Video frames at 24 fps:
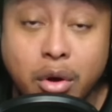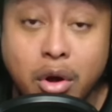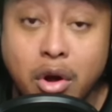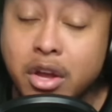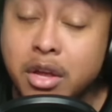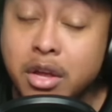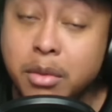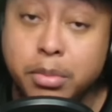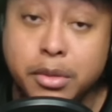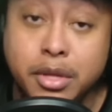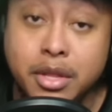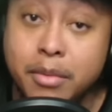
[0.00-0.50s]

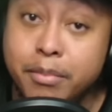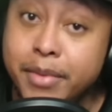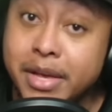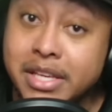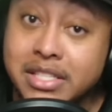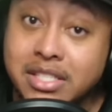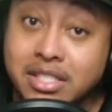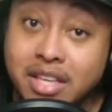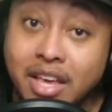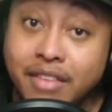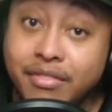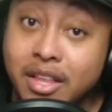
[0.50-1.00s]
arguably the
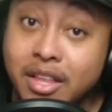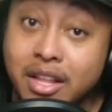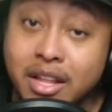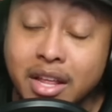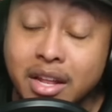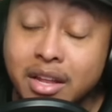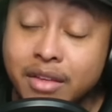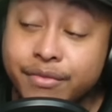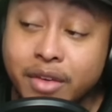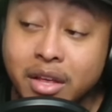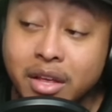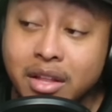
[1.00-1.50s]
best safety in
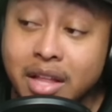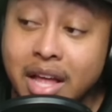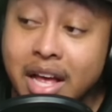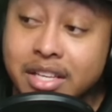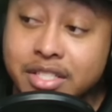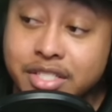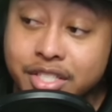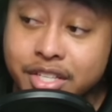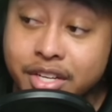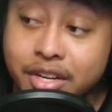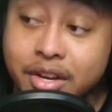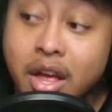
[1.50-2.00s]
the NFL
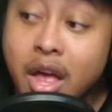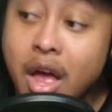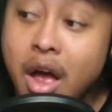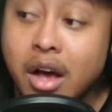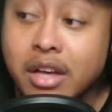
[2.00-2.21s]
last year,